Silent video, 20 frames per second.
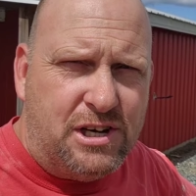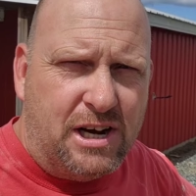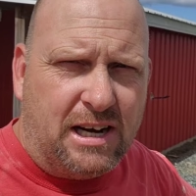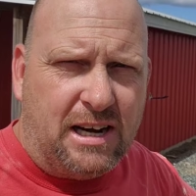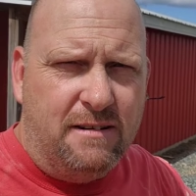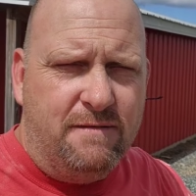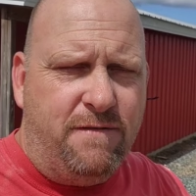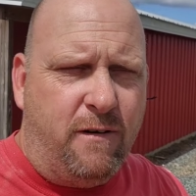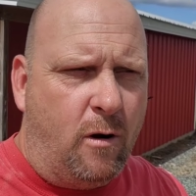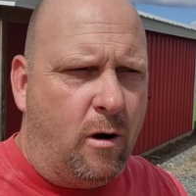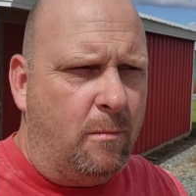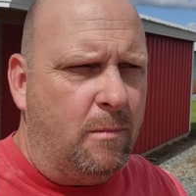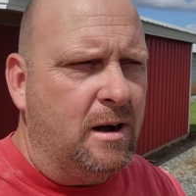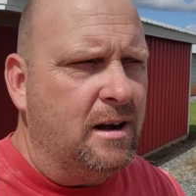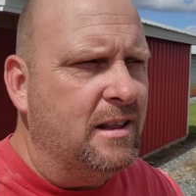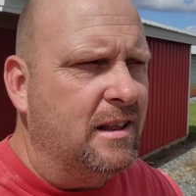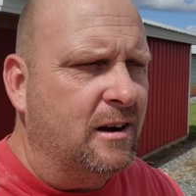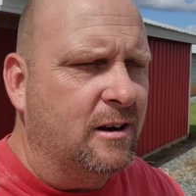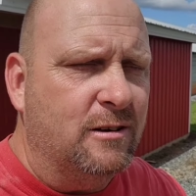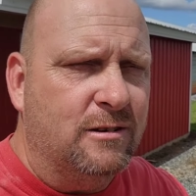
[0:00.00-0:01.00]
in chicken
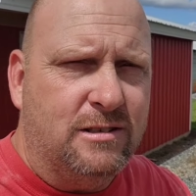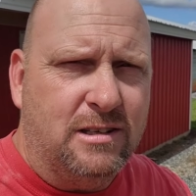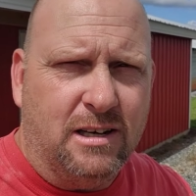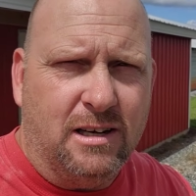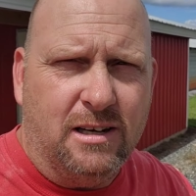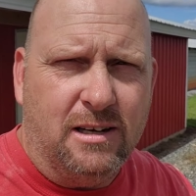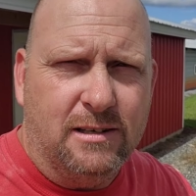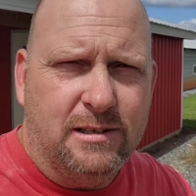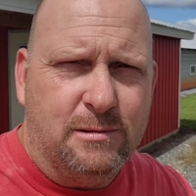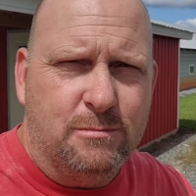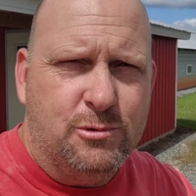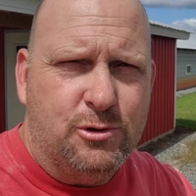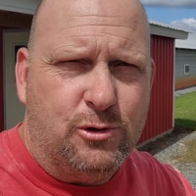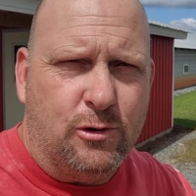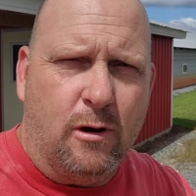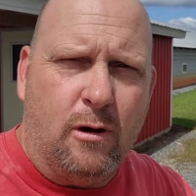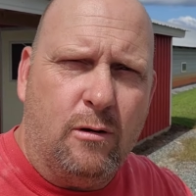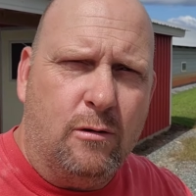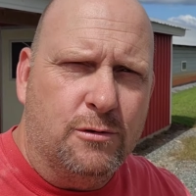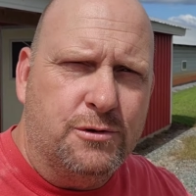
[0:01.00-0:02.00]
farming, there's some
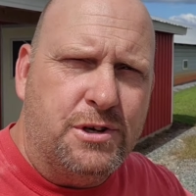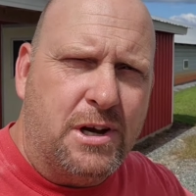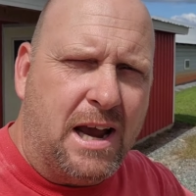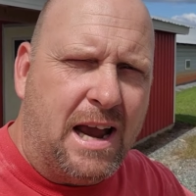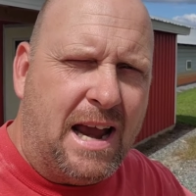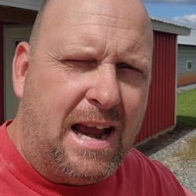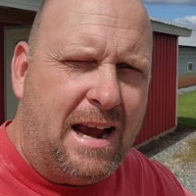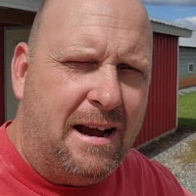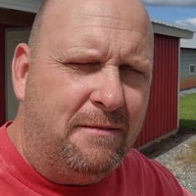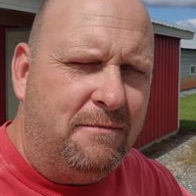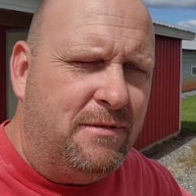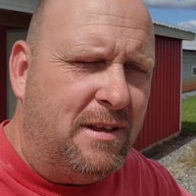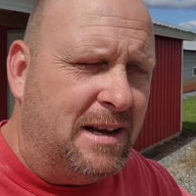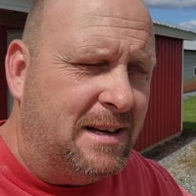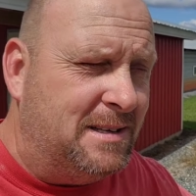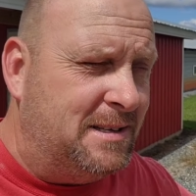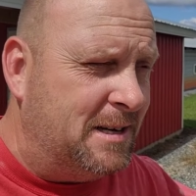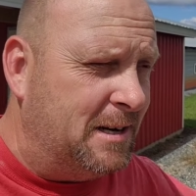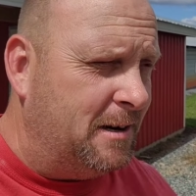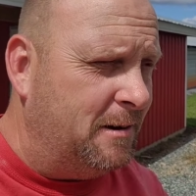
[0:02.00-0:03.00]
struggles you have
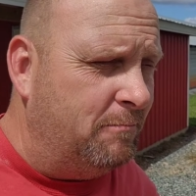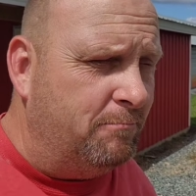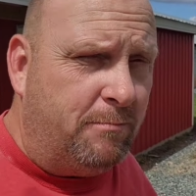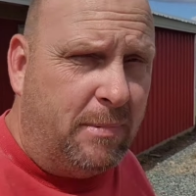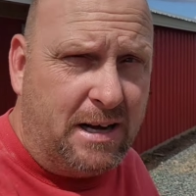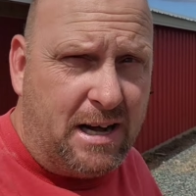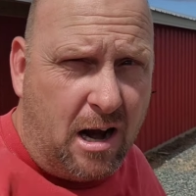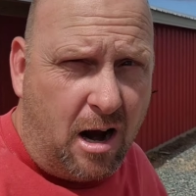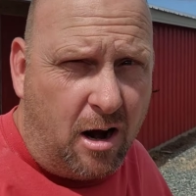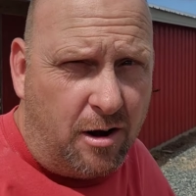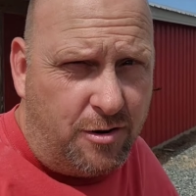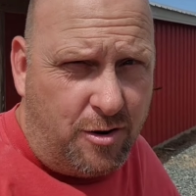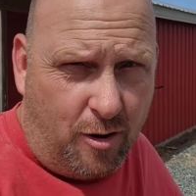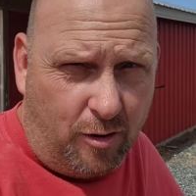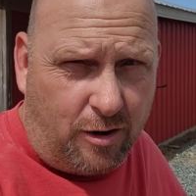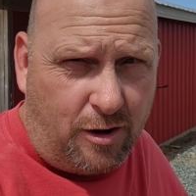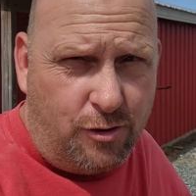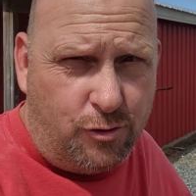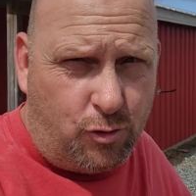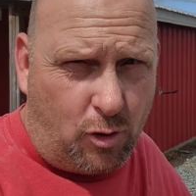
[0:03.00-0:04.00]
that beyond
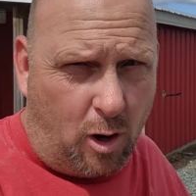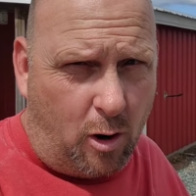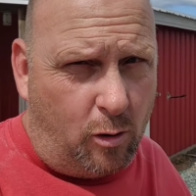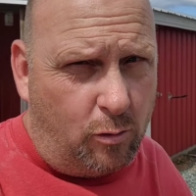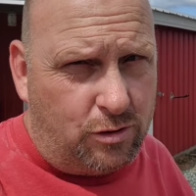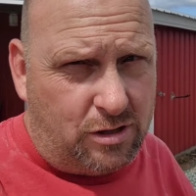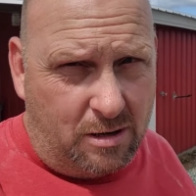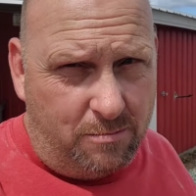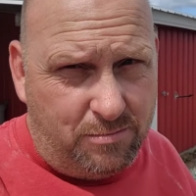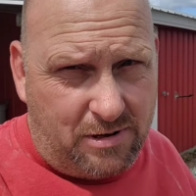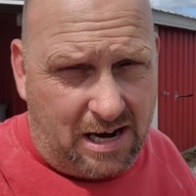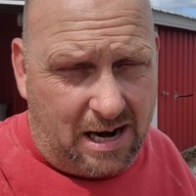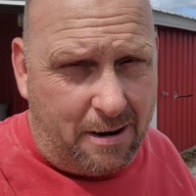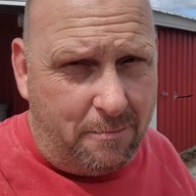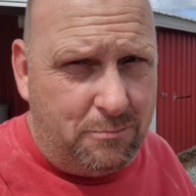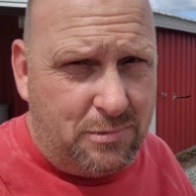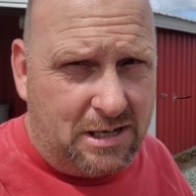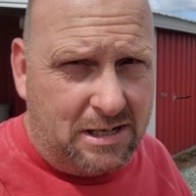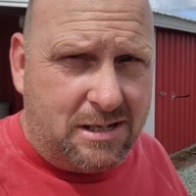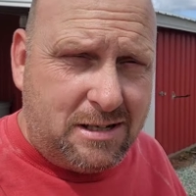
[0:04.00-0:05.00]
your control.
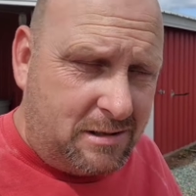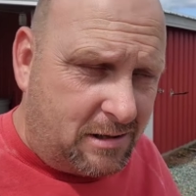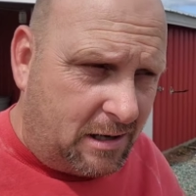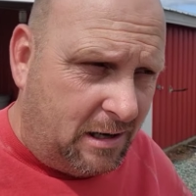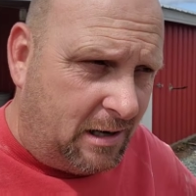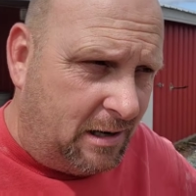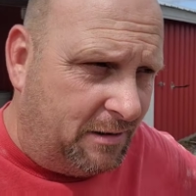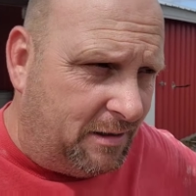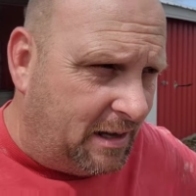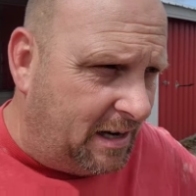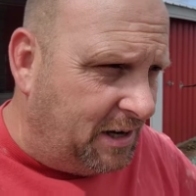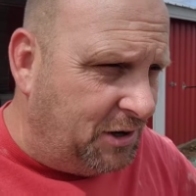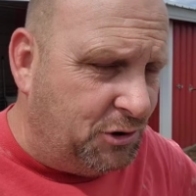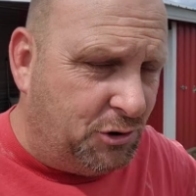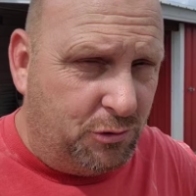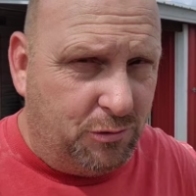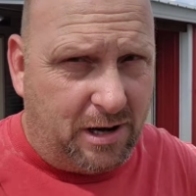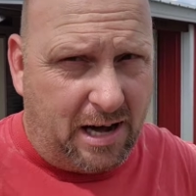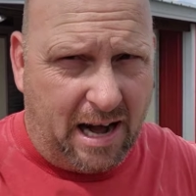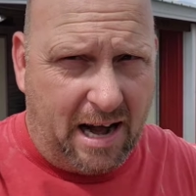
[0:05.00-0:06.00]
Sometimes it's
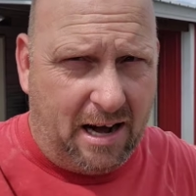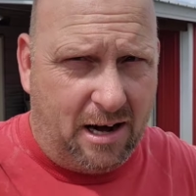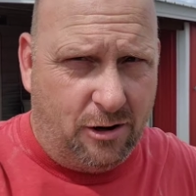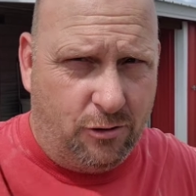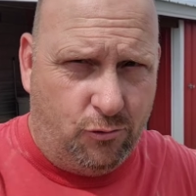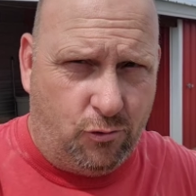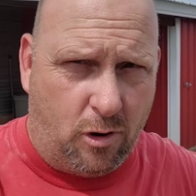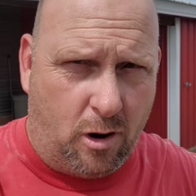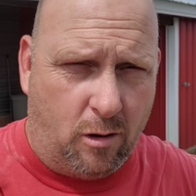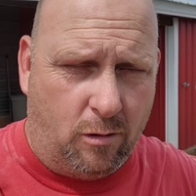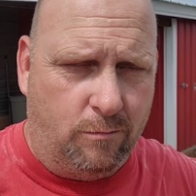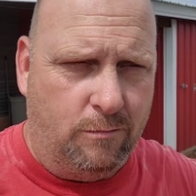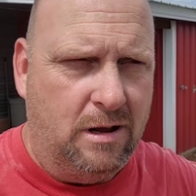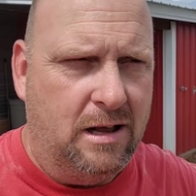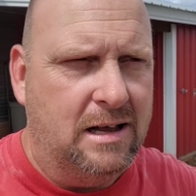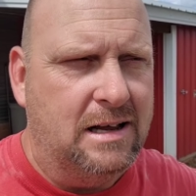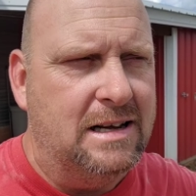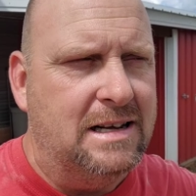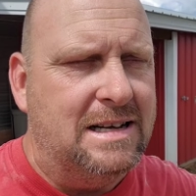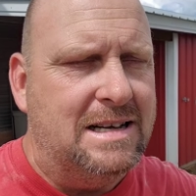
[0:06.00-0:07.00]
things you can't control.
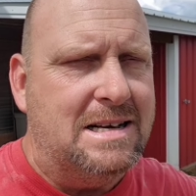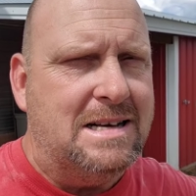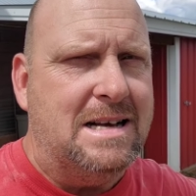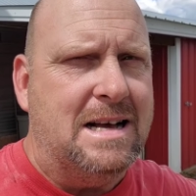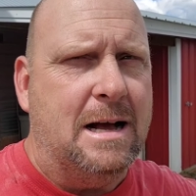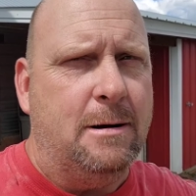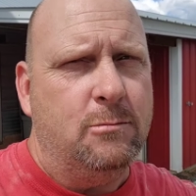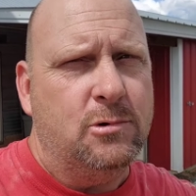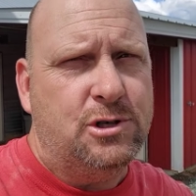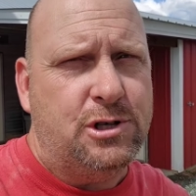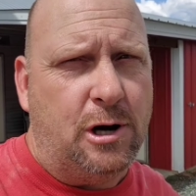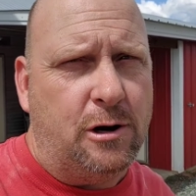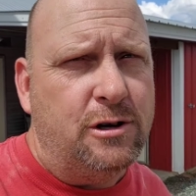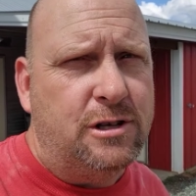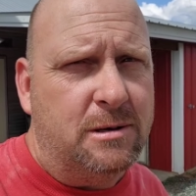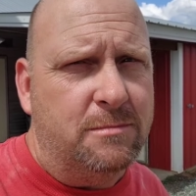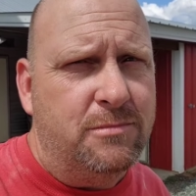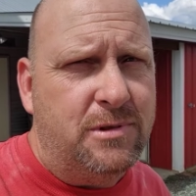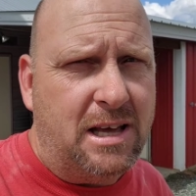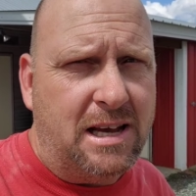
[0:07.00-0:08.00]
I'm going to show
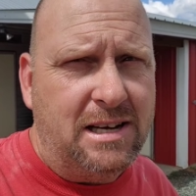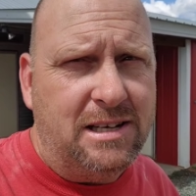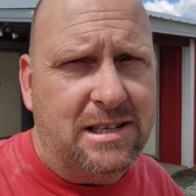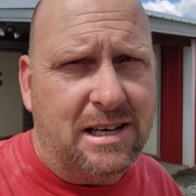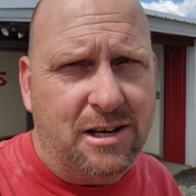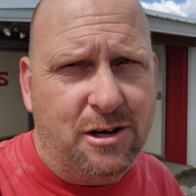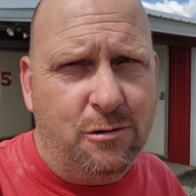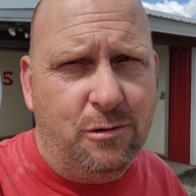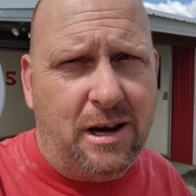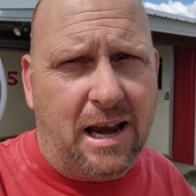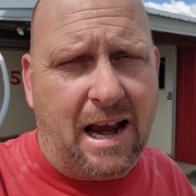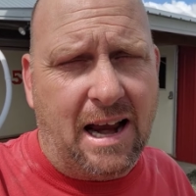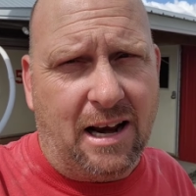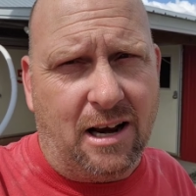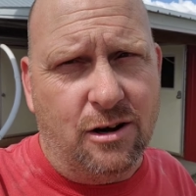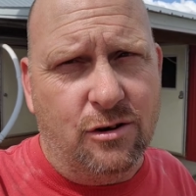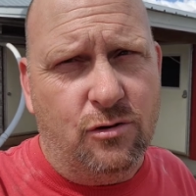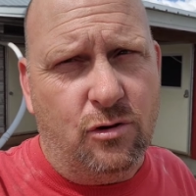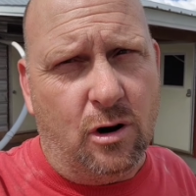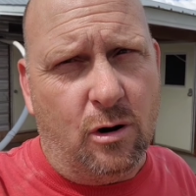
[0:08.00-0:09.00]
you some things that you
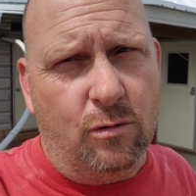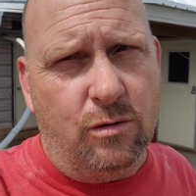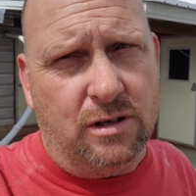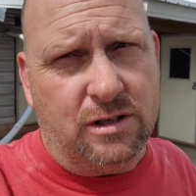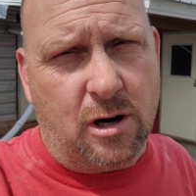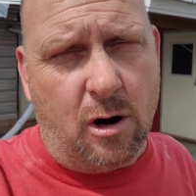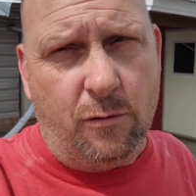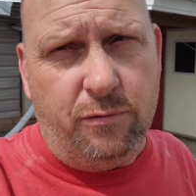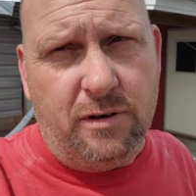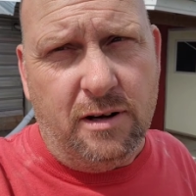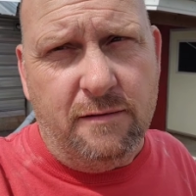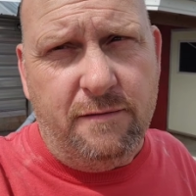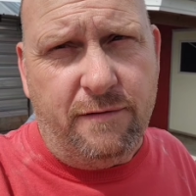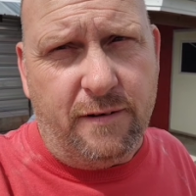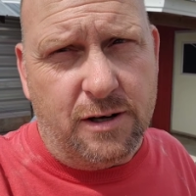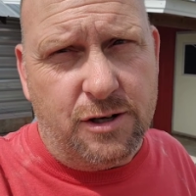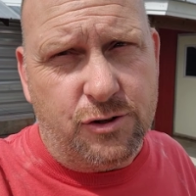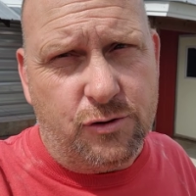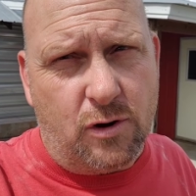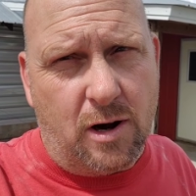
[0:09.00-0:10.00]
can't control that's often
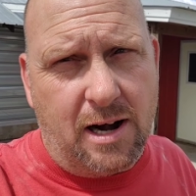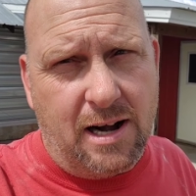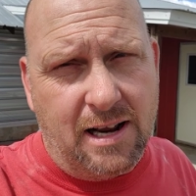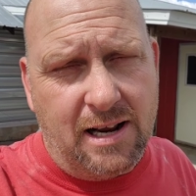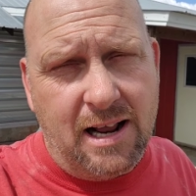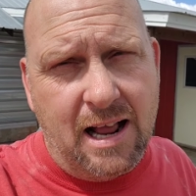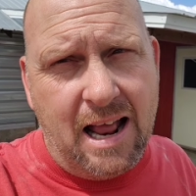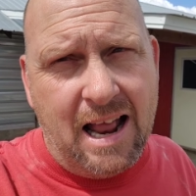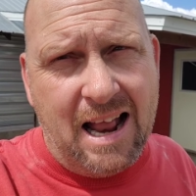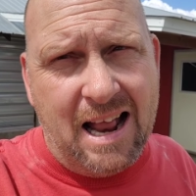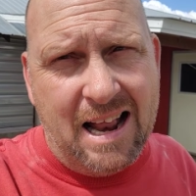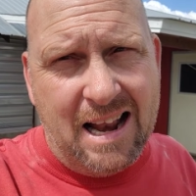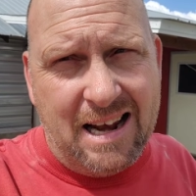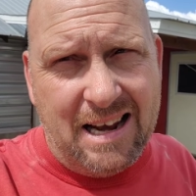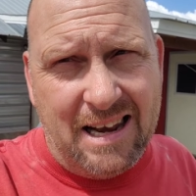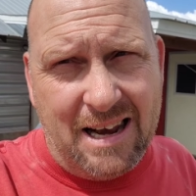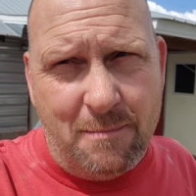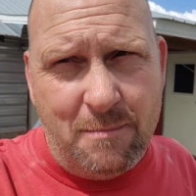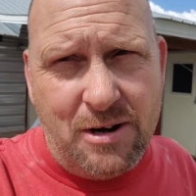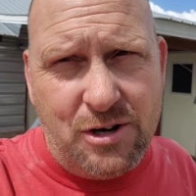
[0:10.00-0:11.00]
frustrating.
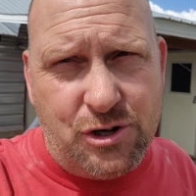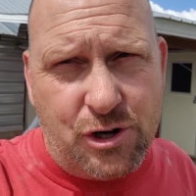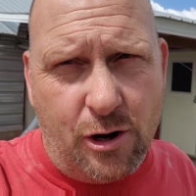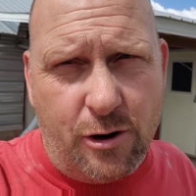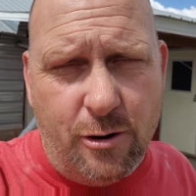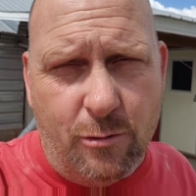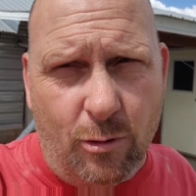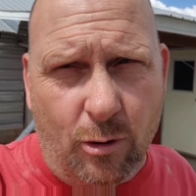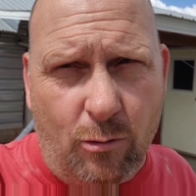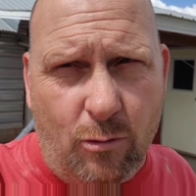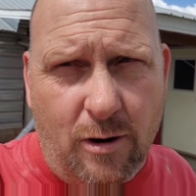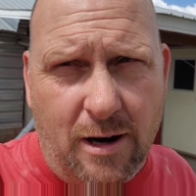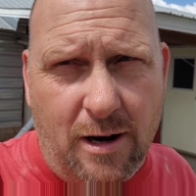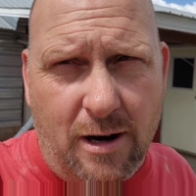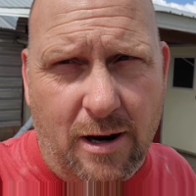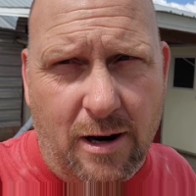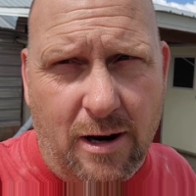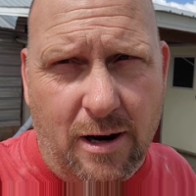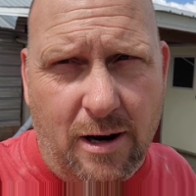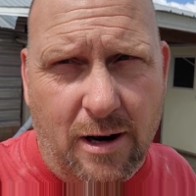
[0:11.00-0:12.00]
Let me show you real
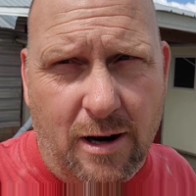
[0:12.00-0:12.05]
quick.